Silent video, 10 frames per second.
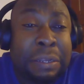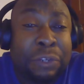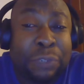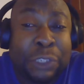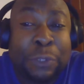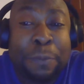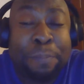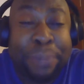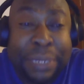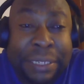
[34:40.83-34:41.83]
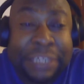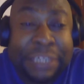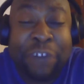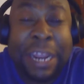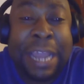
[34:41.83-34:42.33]
So please
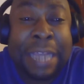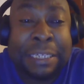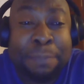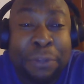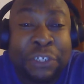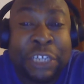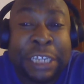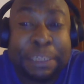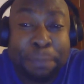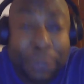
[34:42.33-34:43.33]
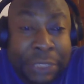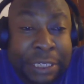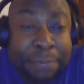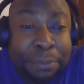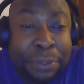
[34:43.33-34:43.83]
try as much as
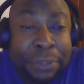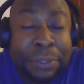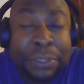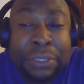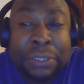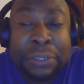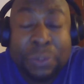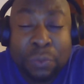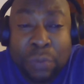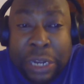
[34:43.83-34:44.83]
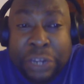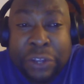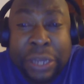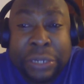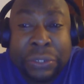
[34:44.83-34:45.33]
possible when
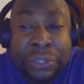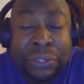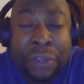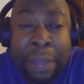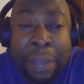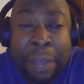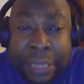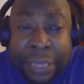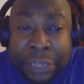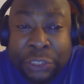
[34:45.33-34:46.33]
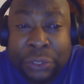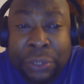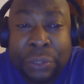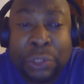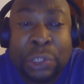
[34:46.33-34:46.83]
you are doing your
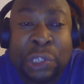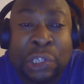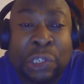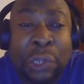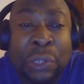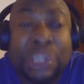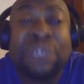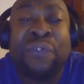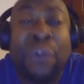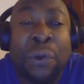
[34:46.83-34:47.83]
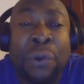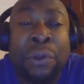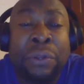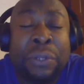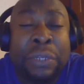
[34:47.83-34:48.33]
application to source for
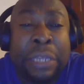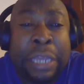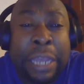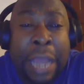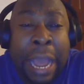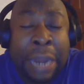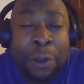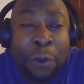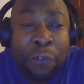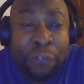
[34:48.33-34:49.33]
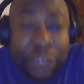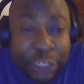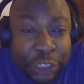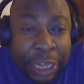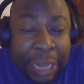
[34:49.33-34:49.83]
an
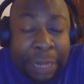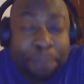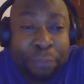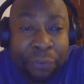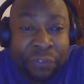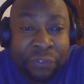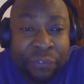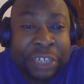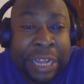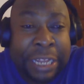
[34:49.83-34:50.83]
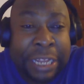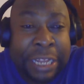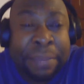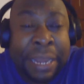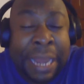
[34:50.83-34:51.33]
official professional
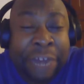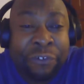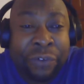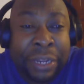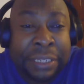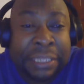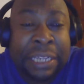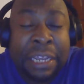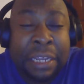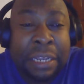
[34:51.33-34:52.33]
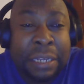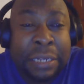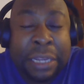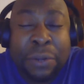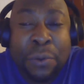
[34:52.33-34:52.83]
email address.
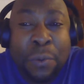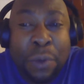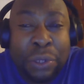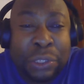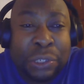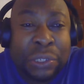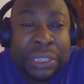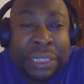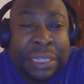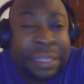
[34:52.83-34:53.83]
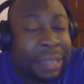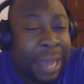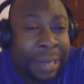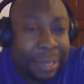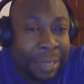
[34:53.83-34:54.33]
They don't want to see it
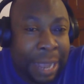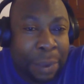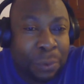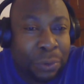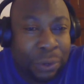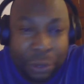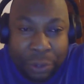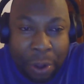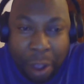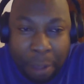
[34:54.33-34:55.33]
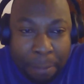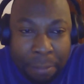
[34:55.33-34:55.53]
at yahoo.com,